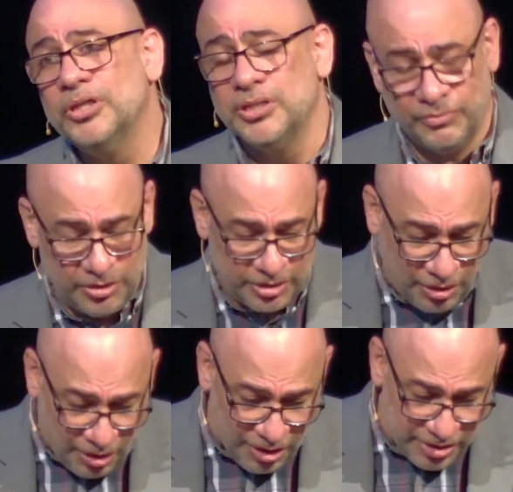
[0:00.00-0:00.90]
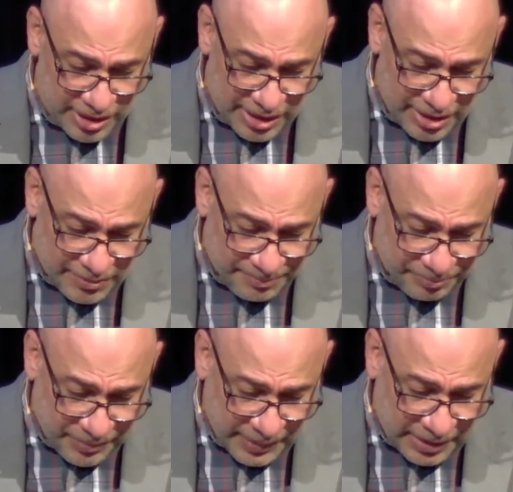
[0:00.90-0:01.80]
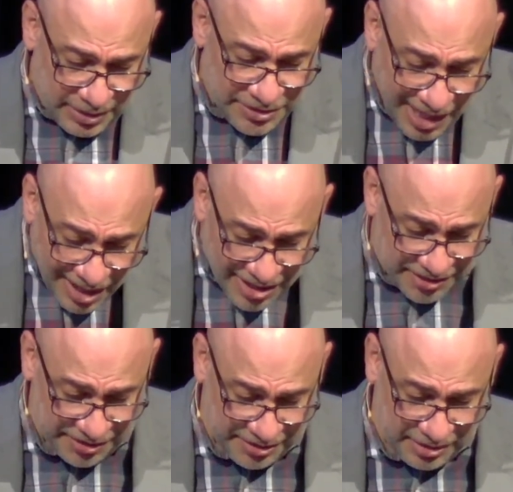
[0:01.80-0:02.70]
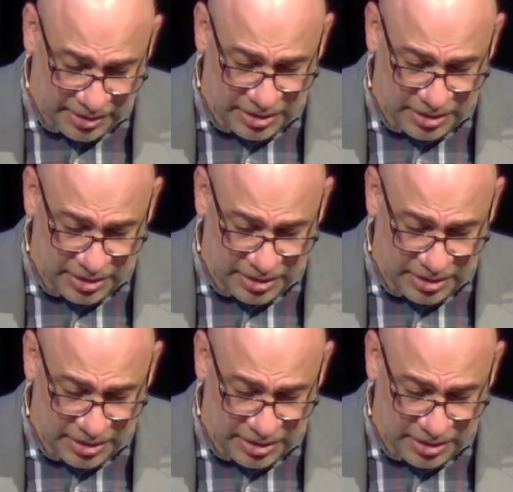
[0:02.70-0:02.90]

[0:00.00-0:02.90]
devoted heart does.